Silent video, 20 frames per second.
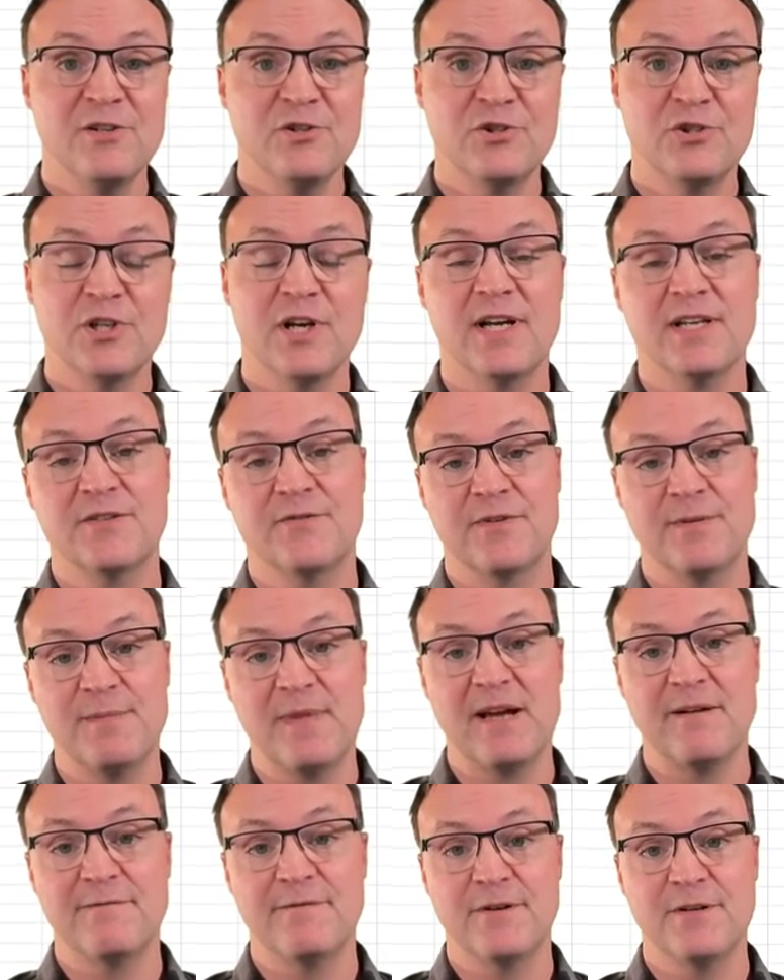just from
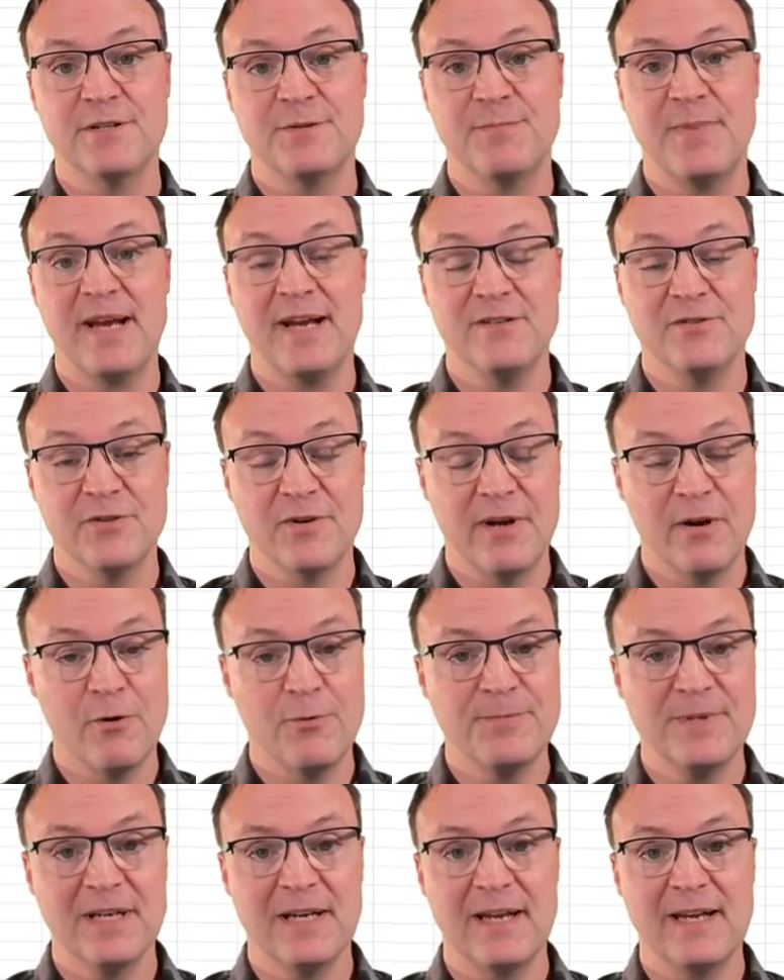that first page. So I
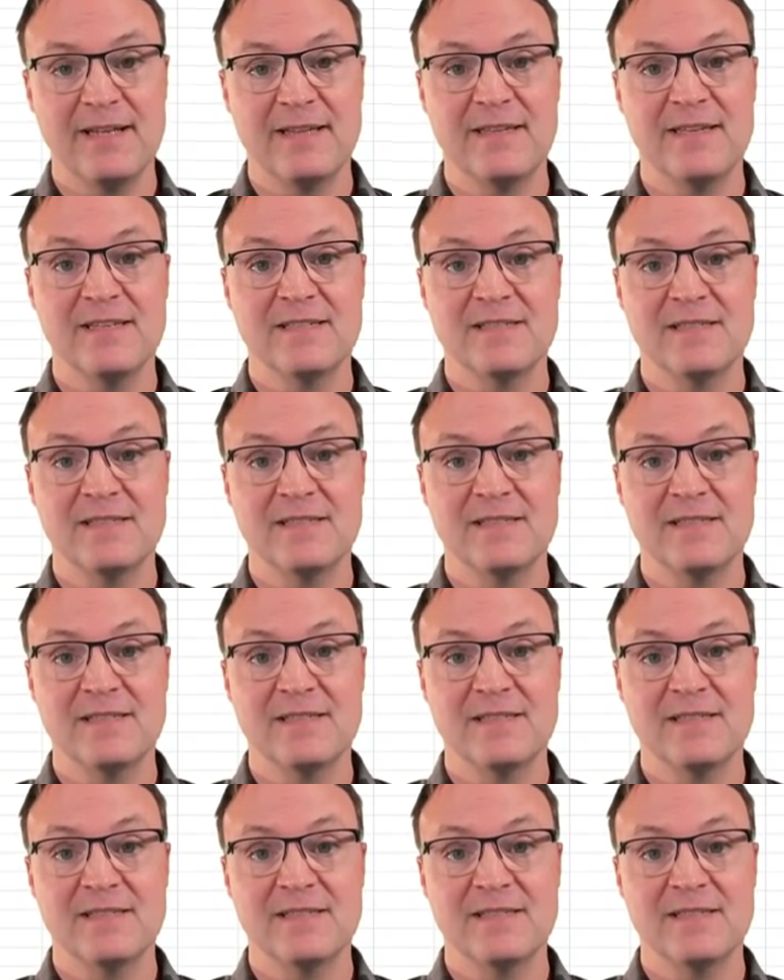hope you like this